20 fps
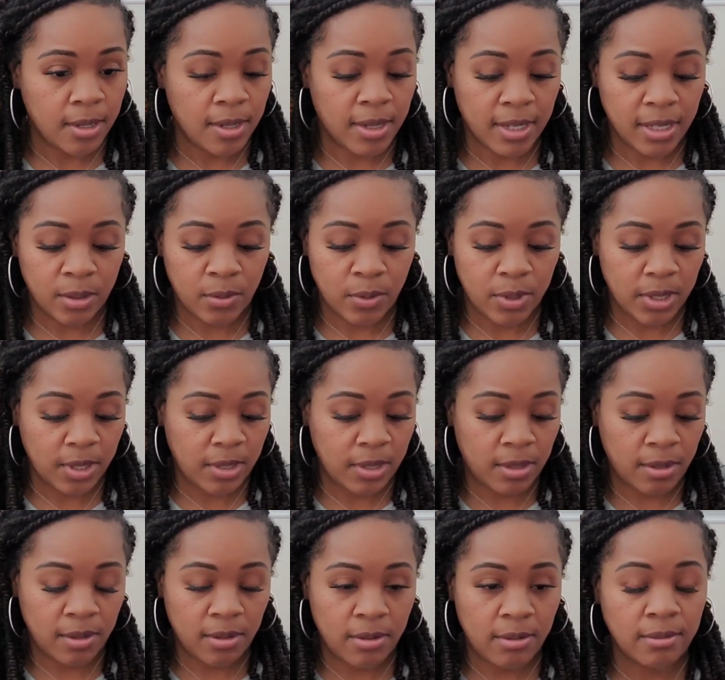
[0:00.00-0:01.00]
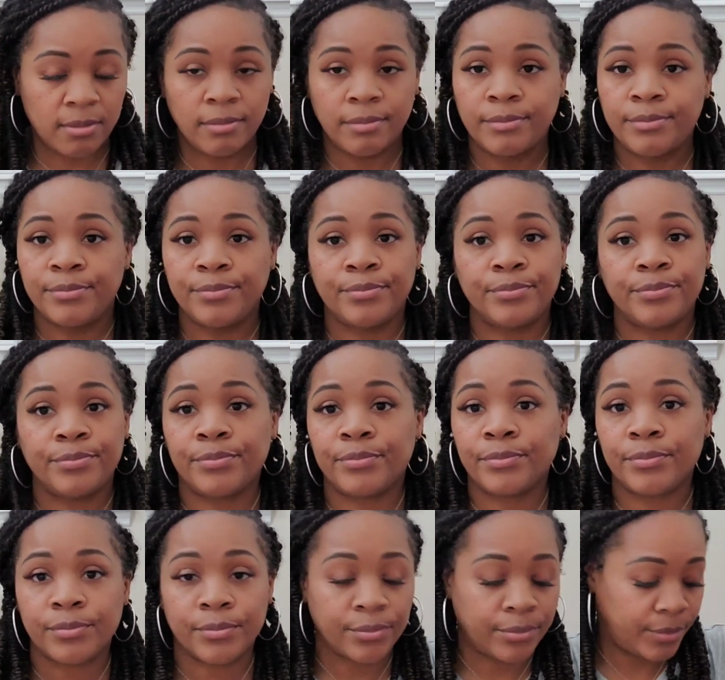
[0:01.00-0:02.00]
that's what's
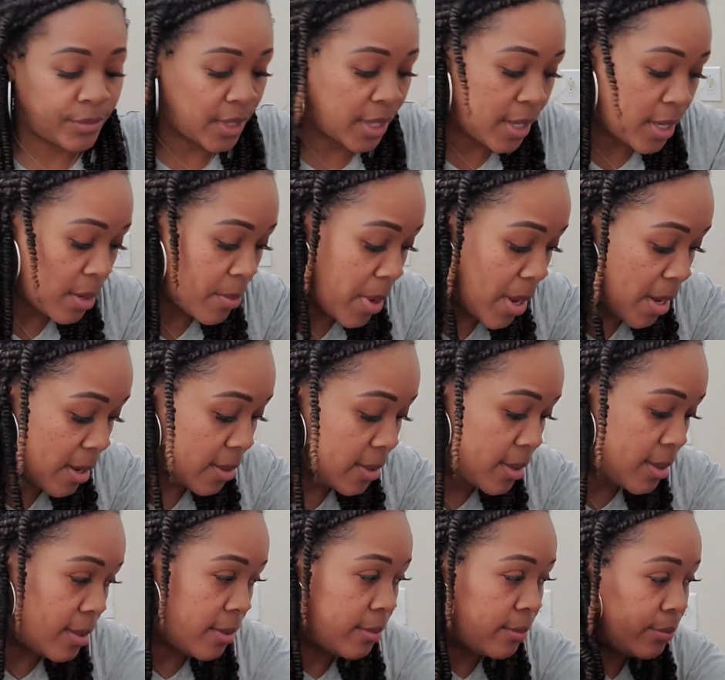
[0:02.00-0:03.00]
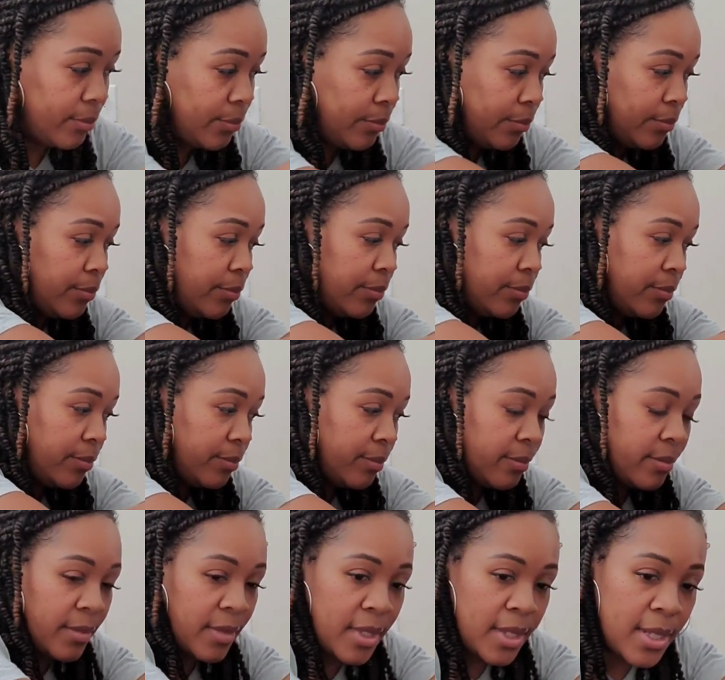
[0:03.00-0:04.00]
in the box
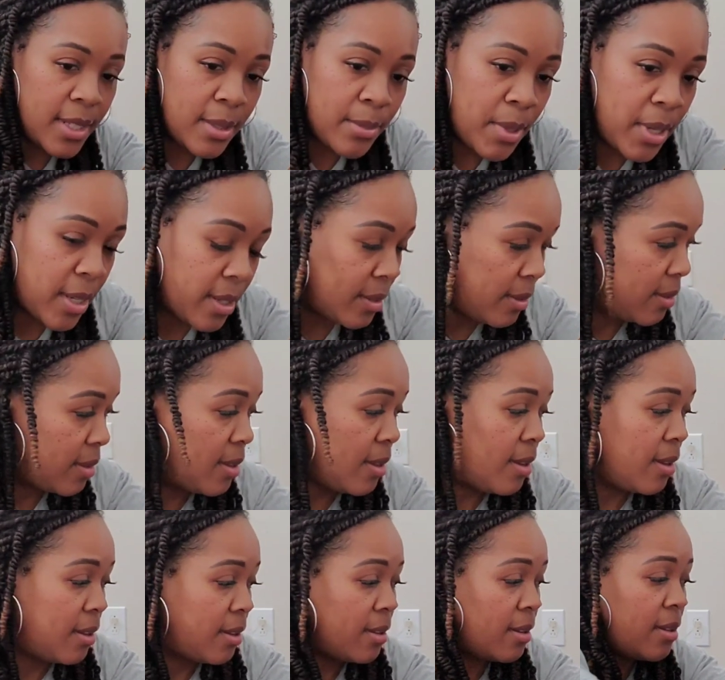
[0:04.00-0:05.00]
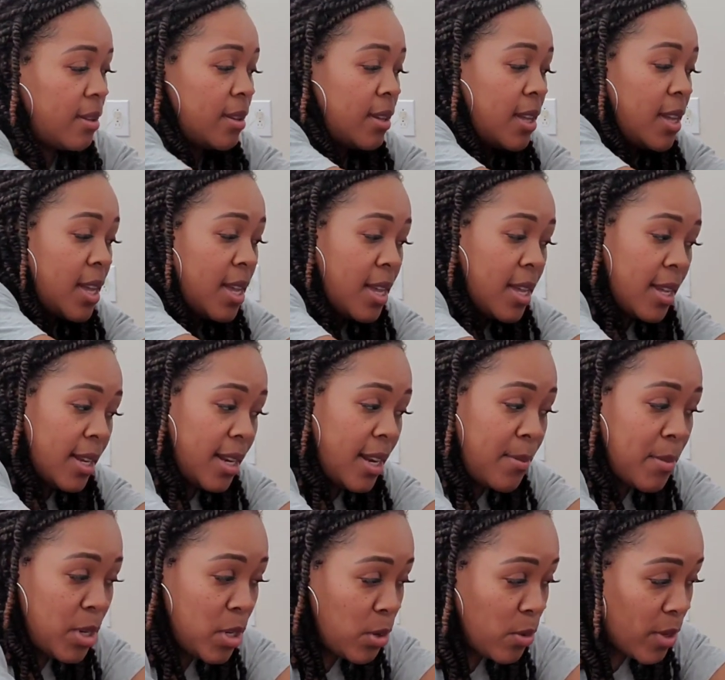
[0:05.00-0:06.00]
this month.
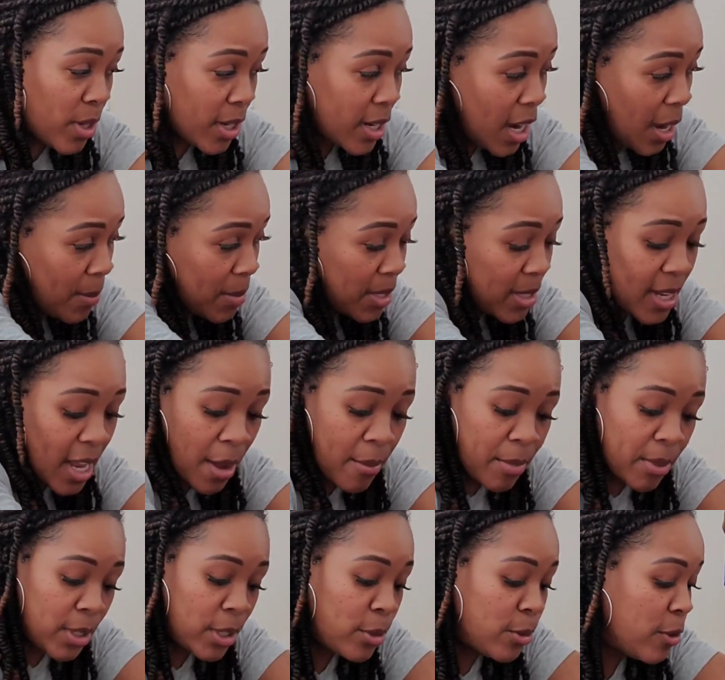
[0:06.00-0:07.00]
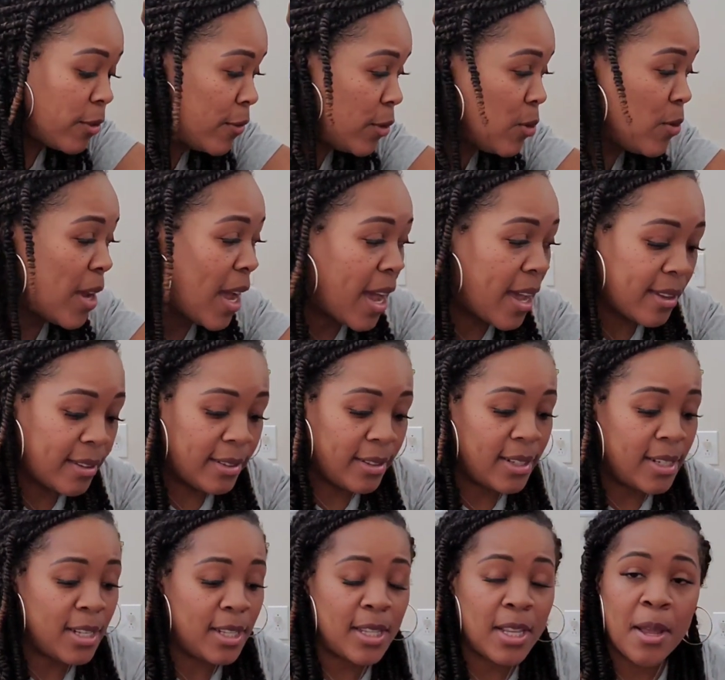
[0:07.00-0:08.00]
Let me know in the comments down below if you got
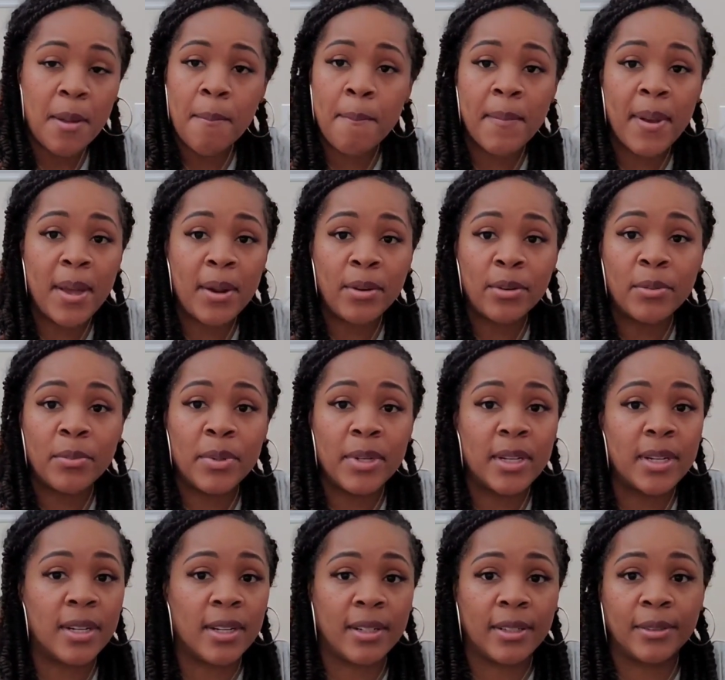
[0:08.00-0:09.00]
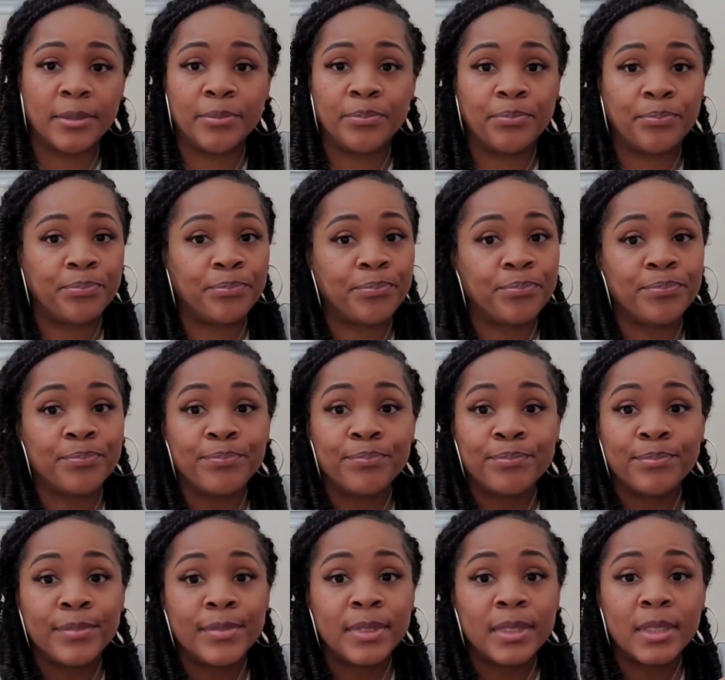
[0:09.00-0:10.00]
anything better, but
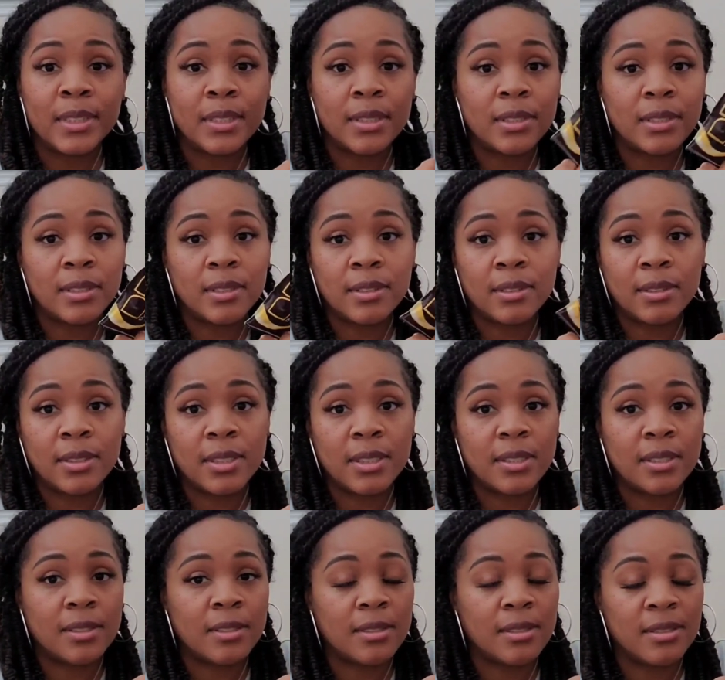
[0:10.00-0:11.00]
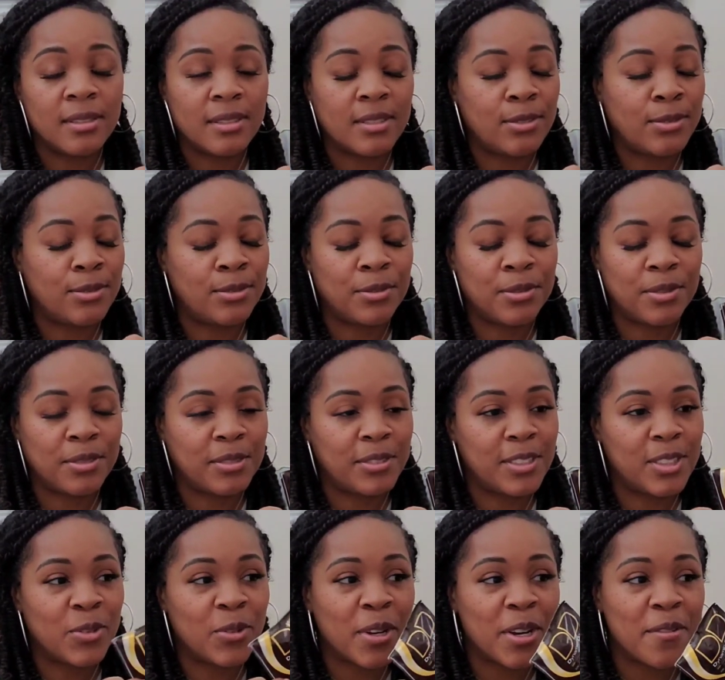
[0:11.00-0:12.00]
this is
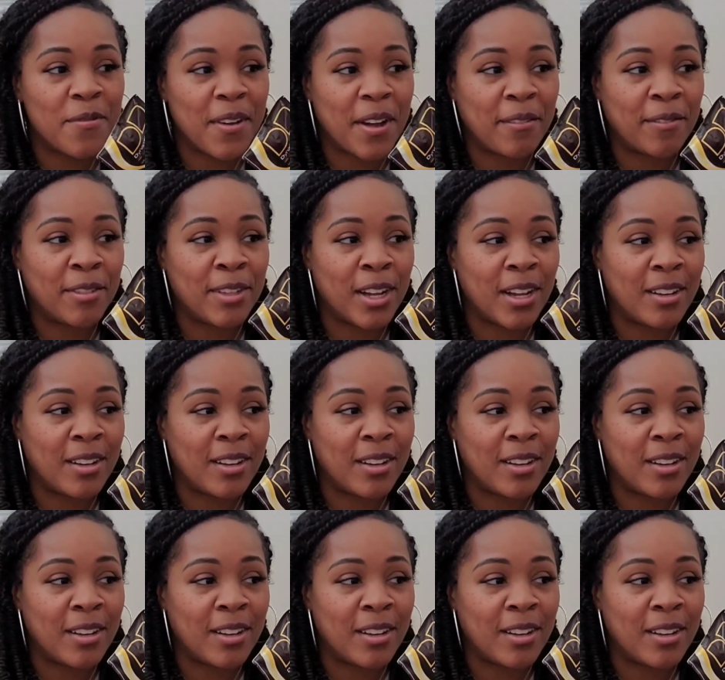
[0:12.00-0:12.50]
$25